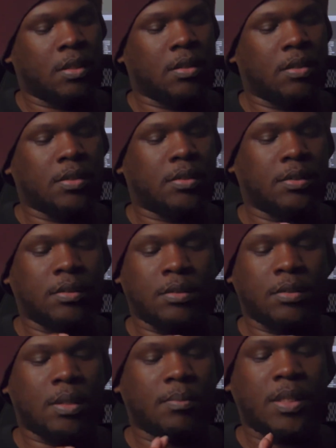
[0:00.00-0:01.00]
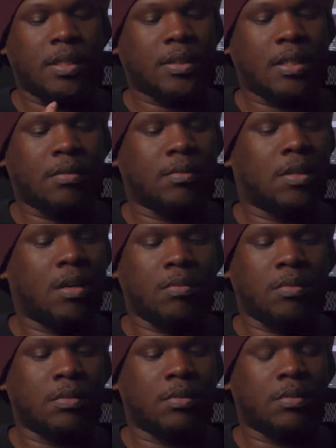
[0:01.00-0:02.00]
there's some things I don't know.
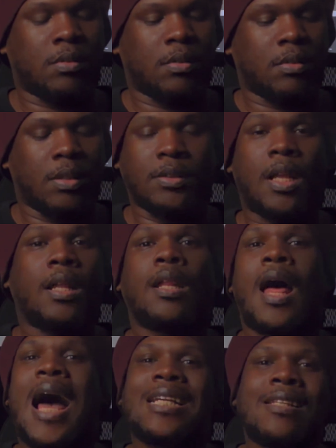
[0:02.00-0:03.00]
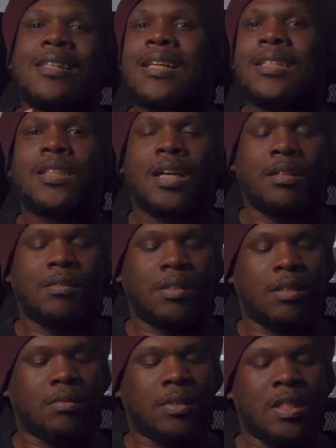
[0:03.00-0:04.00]
There's a lot of things I don't know,